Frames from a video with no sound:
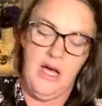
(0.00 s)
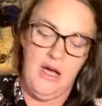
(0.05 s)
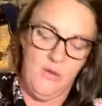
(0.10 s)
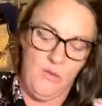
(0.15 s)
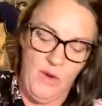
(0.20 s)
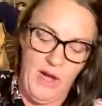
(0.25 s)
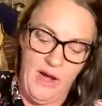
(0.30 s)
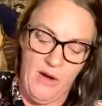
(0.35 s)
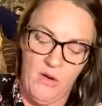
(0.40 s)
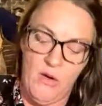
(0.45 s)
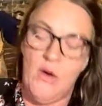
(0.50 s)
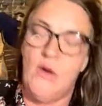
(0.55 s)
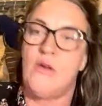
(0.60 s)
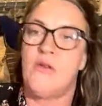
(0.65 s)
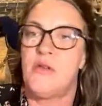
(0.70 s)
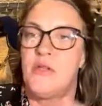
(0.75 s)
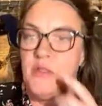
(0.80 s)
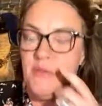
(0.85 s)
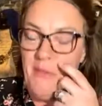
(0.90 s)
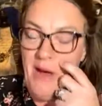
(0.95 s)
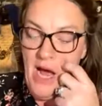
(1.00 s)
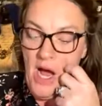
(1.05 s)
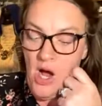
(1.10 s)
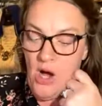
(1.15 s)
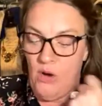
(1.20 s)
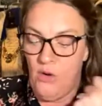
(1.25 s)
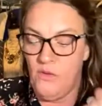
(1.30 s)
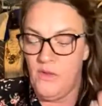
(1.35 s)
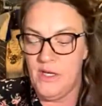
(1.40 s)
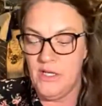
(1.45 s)
well, or
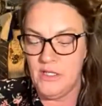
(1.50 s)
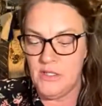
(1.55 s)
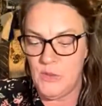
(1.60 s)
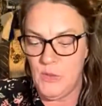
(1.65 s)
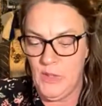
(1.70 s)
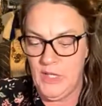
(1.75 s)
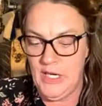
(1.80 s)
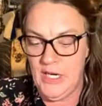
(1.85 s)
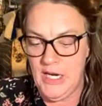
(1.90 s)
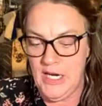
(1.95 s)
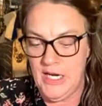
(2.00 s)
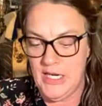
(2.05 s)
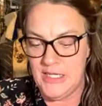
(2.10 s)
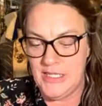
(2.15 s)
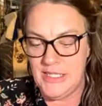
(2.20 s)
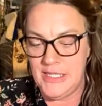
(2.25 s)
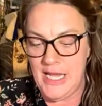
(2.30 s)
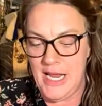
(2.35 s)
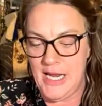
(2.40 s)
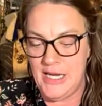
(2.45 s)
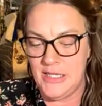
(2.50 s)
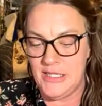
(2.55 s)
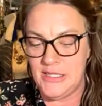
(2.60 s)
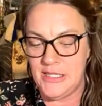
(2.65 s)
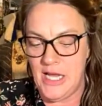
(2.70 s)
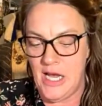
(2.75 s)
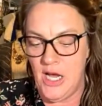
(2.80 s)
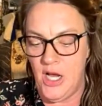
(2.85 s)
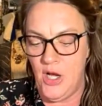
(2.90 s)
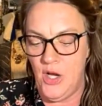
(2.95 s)
small. This one is
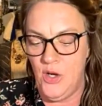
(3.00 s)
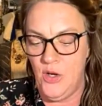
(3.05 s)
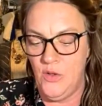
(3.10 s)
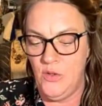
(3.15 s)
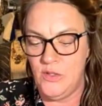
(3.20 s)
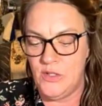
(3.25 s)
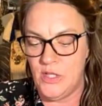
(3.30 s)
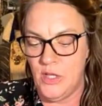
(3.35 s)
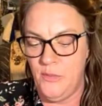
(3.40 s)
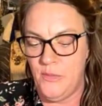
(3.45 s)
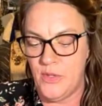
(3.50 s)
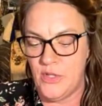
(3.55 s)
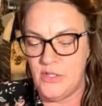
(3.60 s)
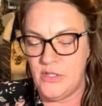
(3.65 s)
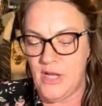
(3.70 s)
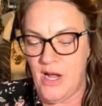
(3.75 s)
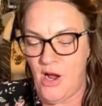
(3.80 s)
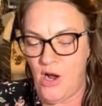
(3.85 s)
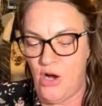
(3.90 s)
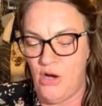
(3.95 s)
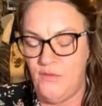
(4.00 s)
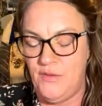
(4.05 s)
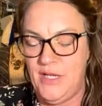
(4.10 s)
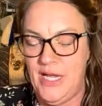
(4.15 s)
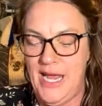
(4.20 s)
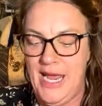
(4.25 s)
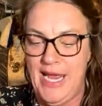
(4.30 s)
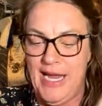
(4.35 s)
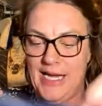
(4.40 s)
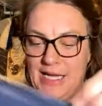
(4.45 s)
SO Super Soft
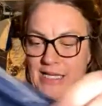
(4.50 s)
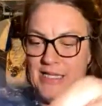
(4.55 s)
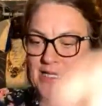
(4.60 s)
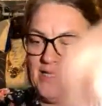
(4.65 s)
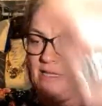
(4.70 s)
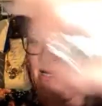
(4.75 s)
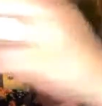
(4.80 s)
X